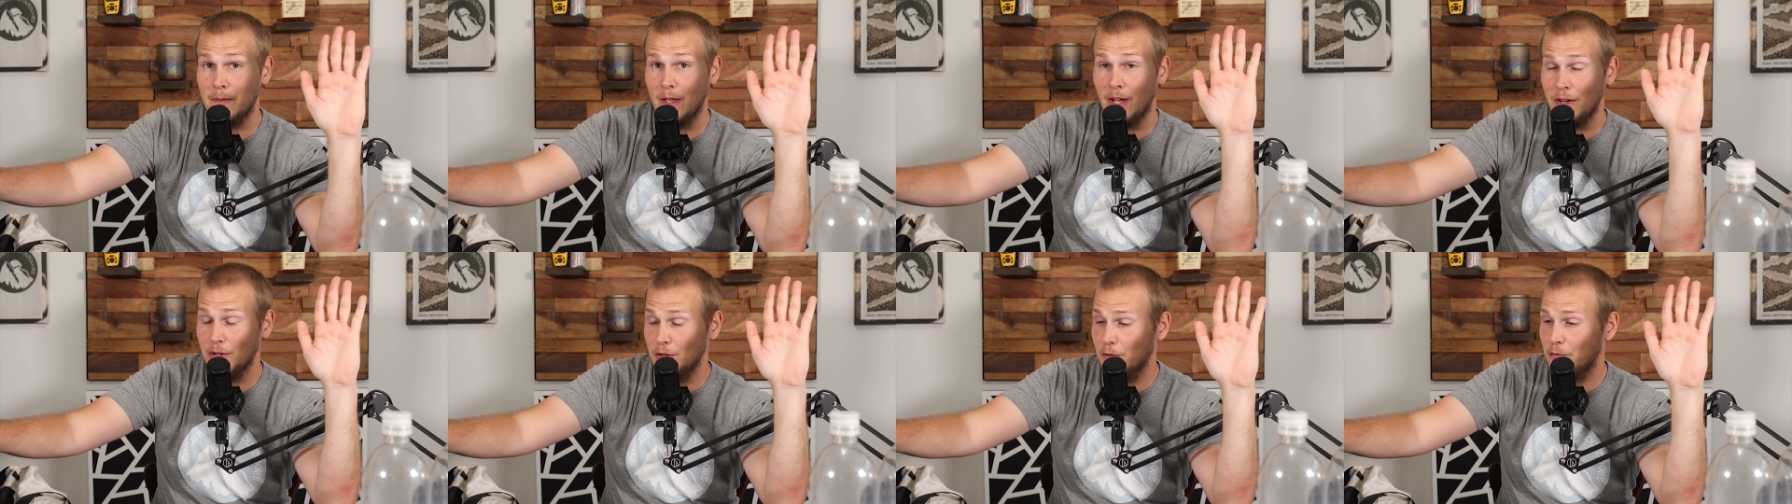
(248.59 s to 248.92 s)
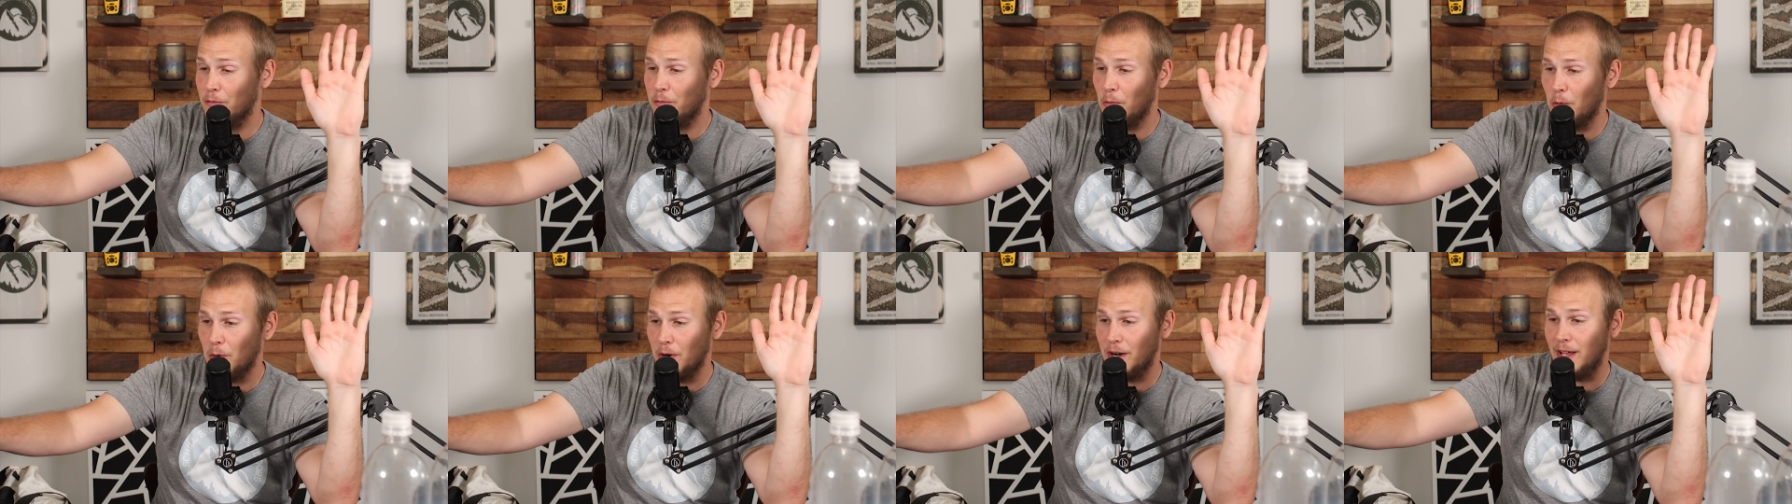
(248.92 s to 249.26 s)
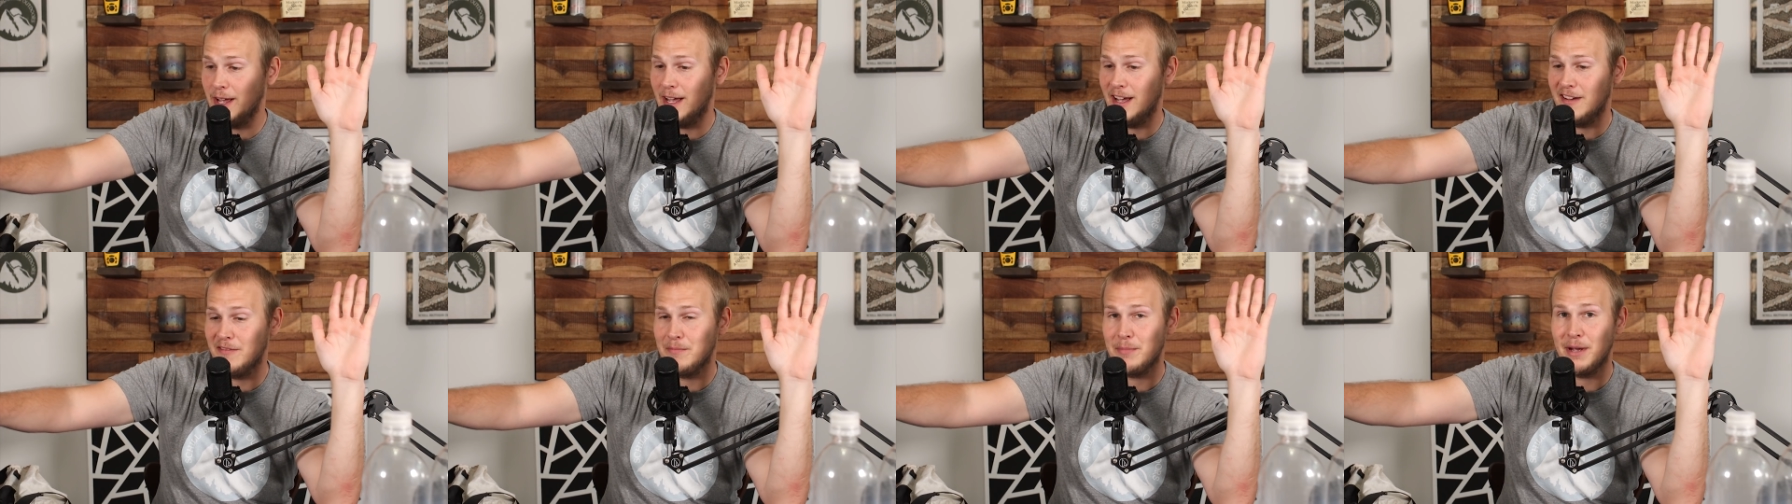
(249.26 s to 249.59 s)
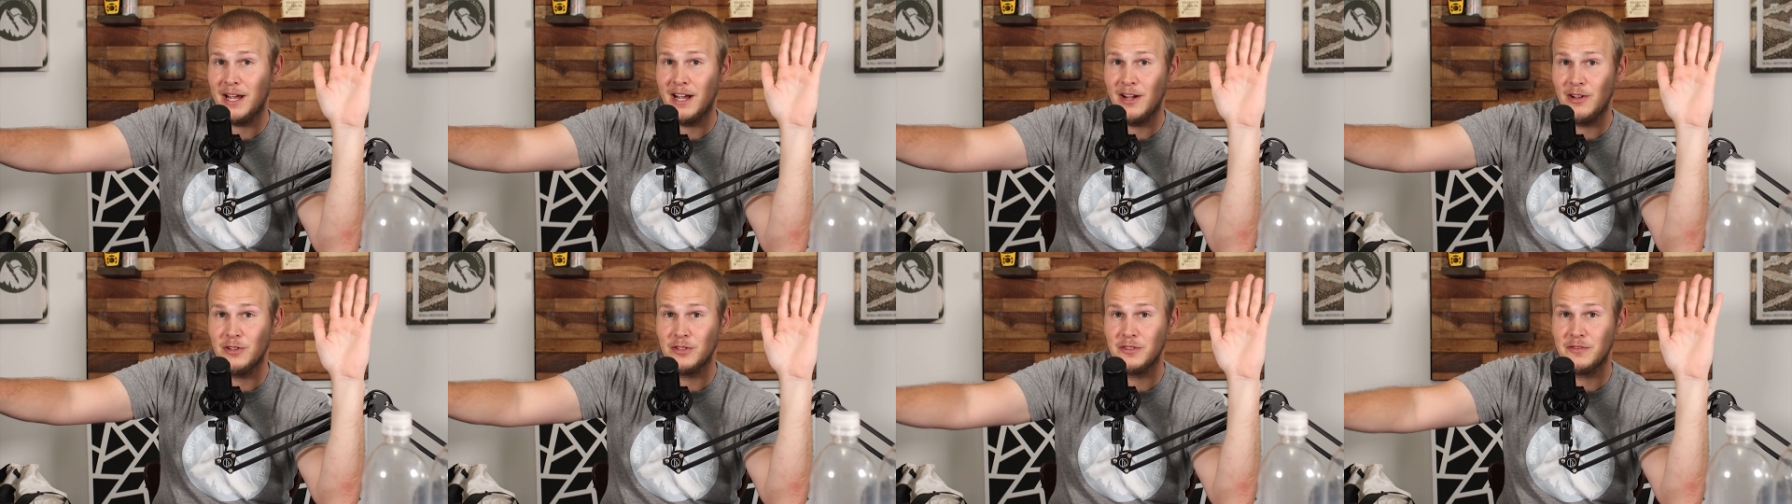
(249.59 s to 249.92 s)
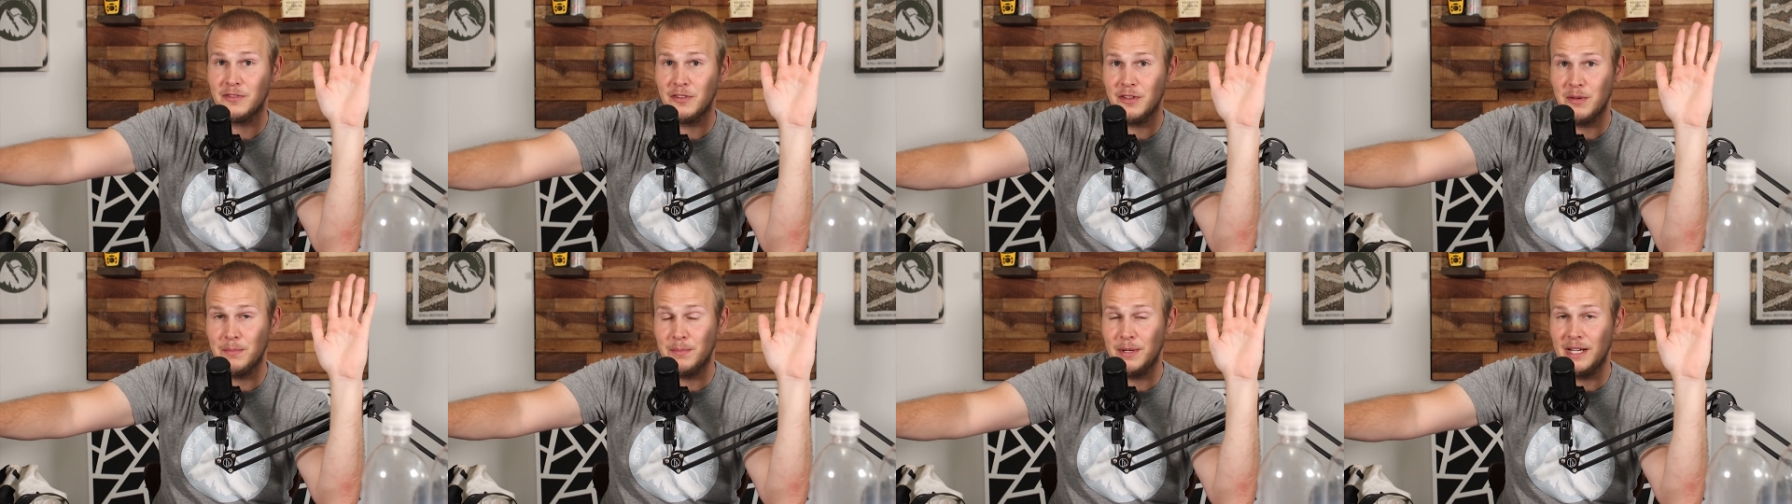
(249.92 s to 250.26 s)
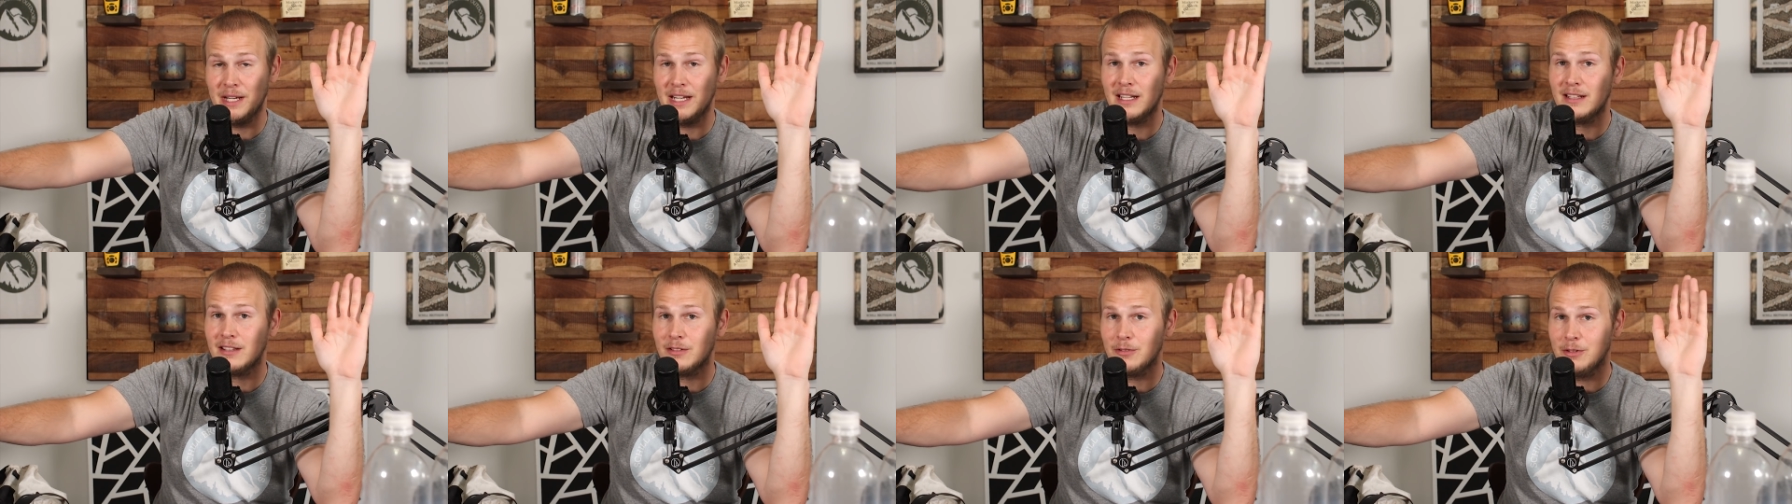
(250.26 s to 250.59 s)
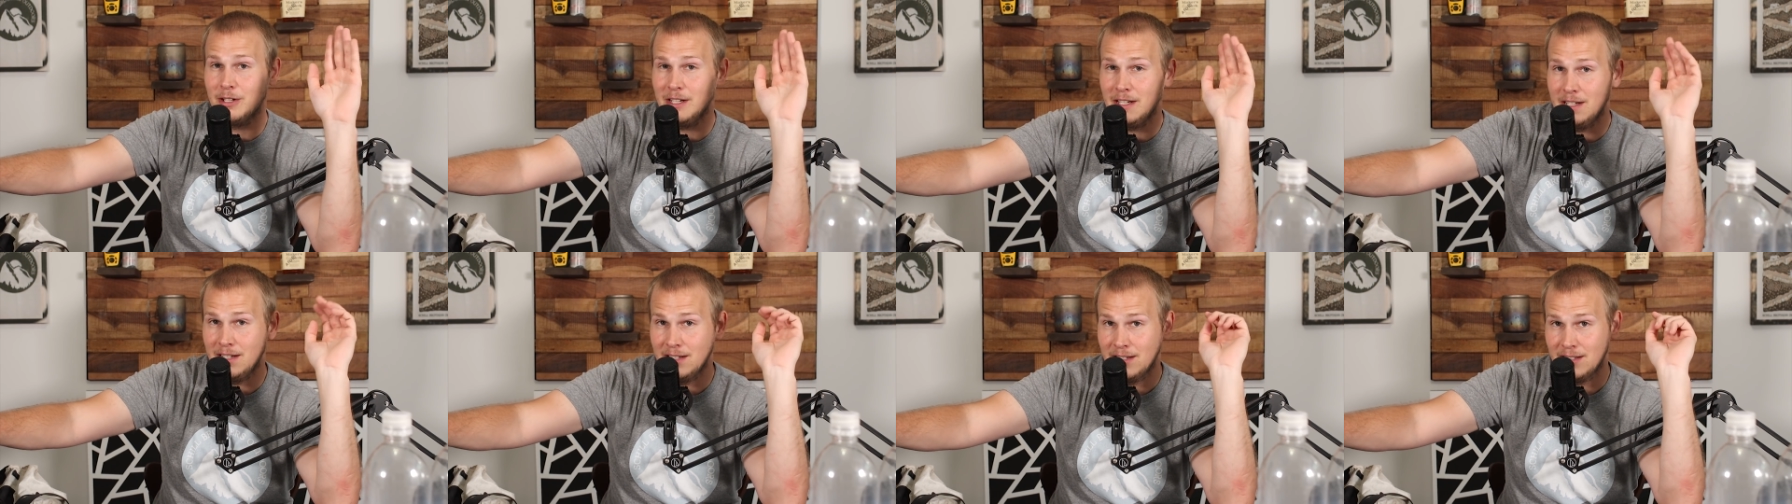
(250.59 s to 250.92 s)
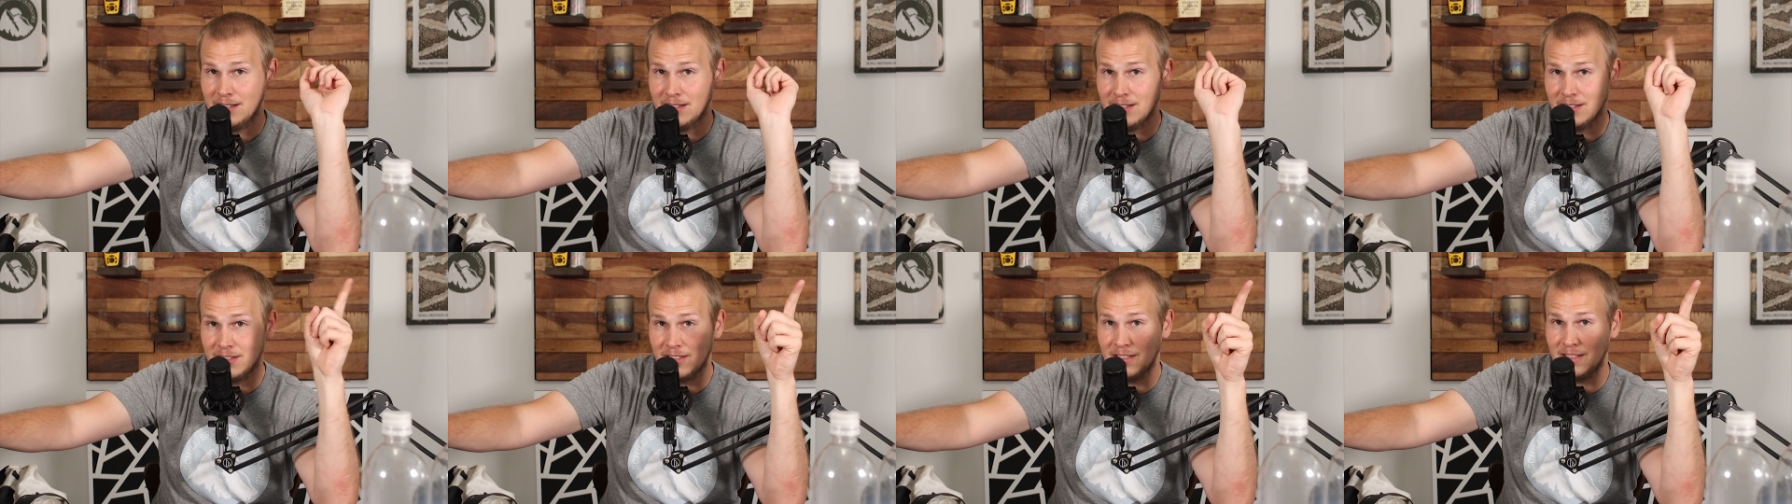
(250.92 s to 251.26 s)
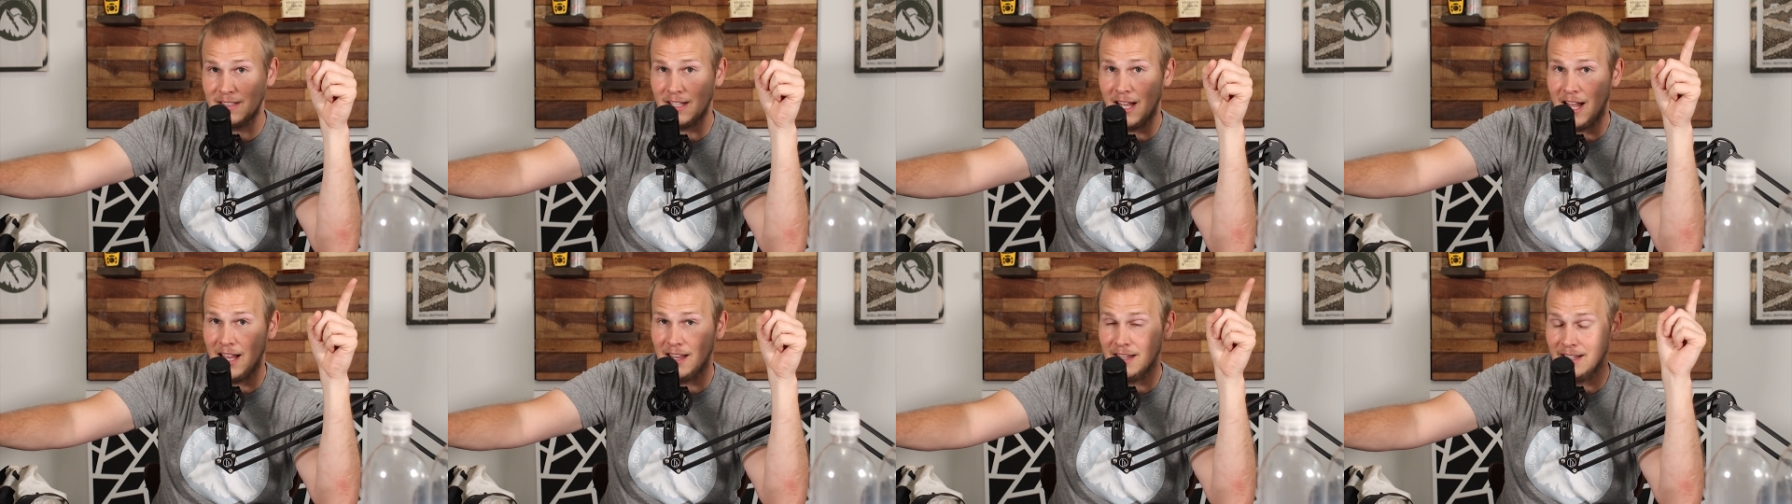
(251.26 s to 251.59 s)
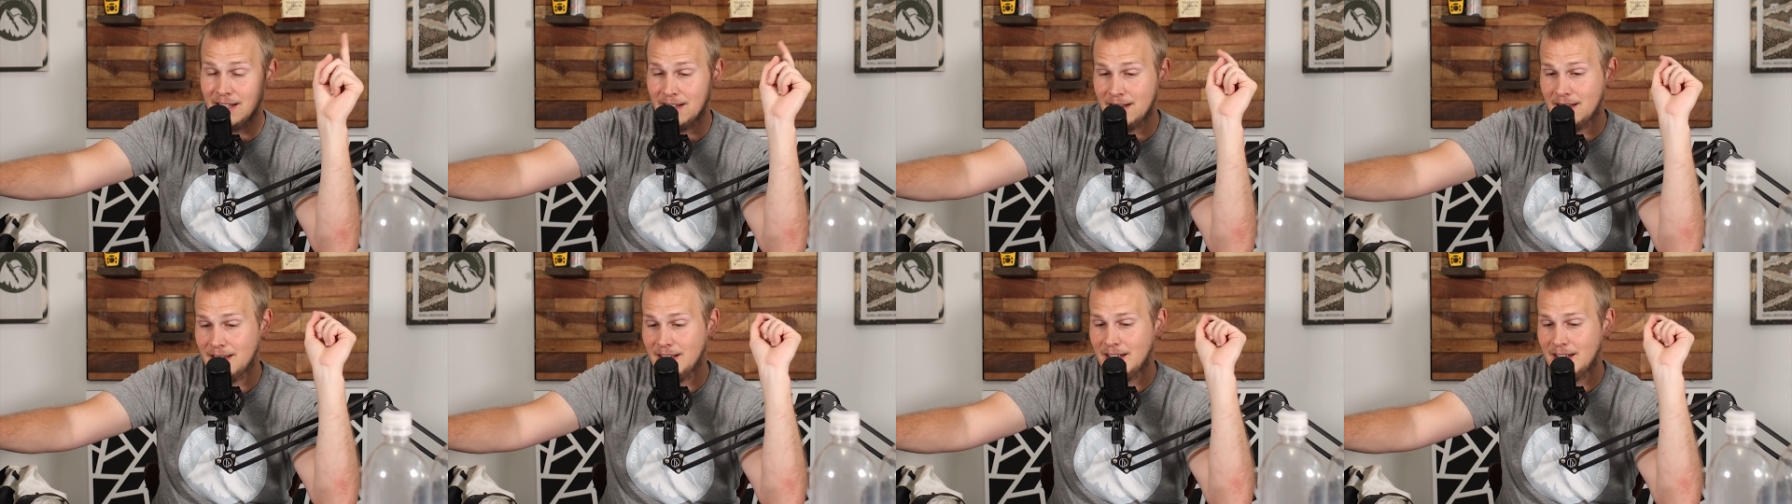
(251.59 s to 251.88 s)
Under 4.5 pounds for the big three, solid.